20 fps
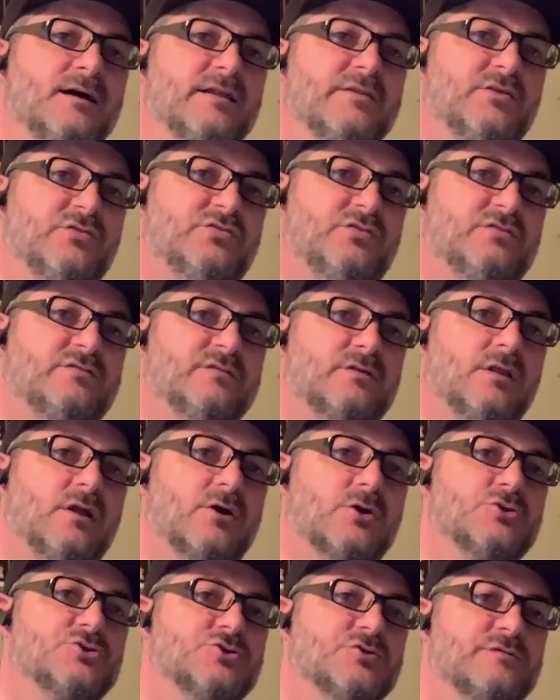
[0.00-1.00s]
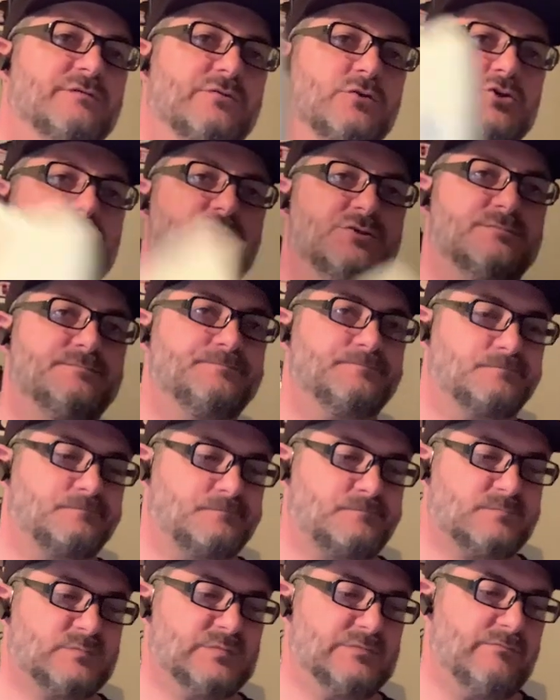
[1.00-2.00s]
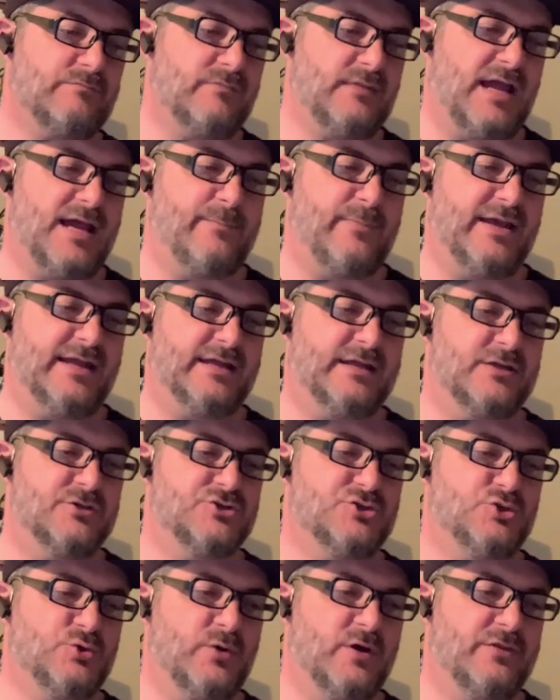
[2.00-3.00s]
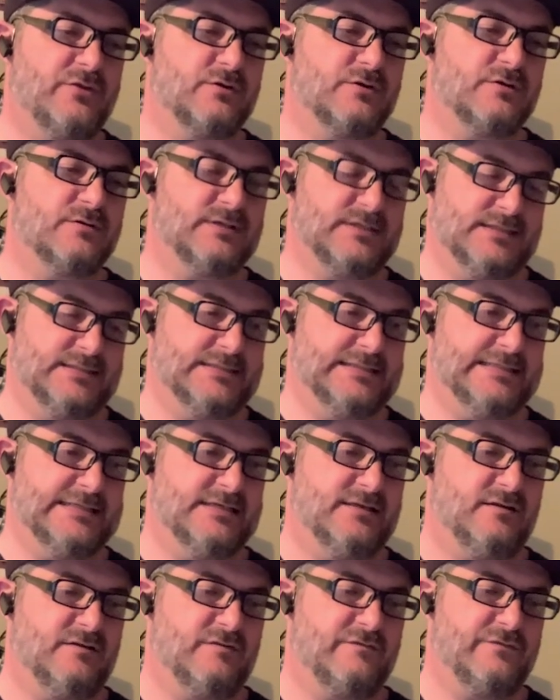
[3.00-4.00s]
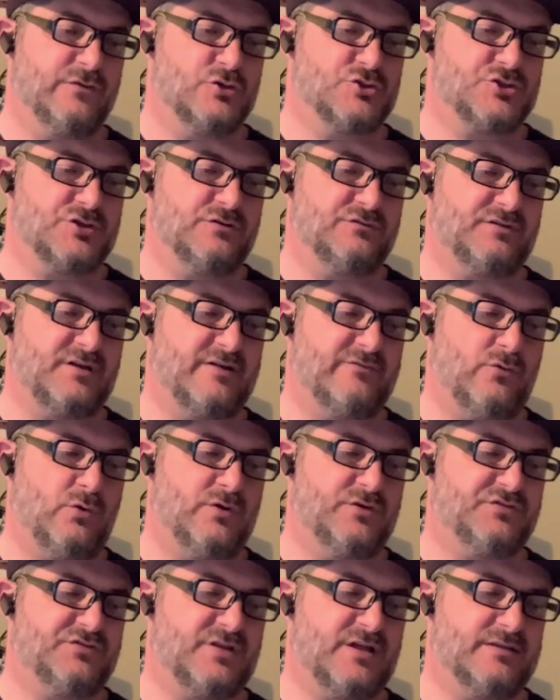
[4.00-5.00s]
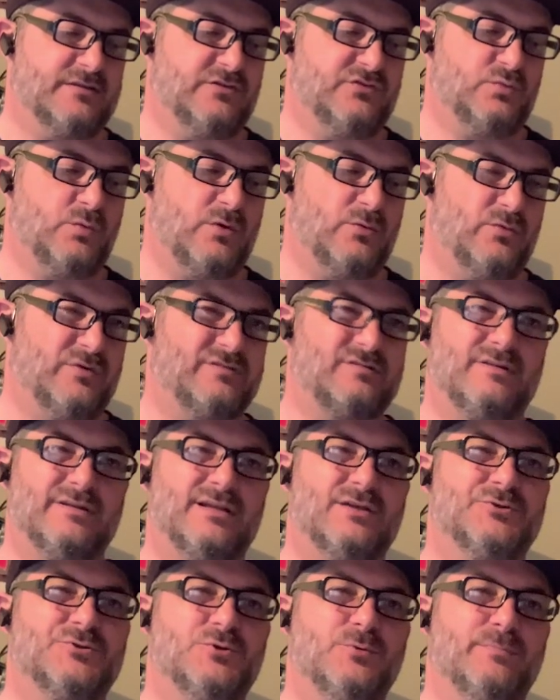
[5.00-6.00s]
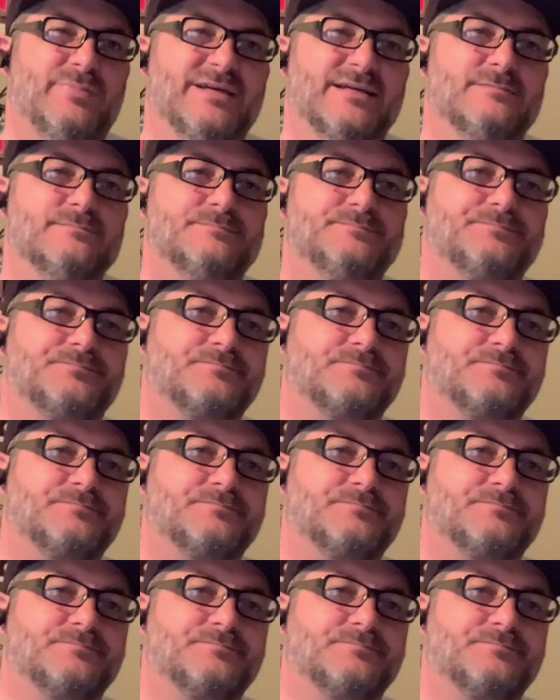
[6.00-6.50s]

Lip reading: This is the larger version. I make it in 2 other versions, and I've always thought this one was a little too big.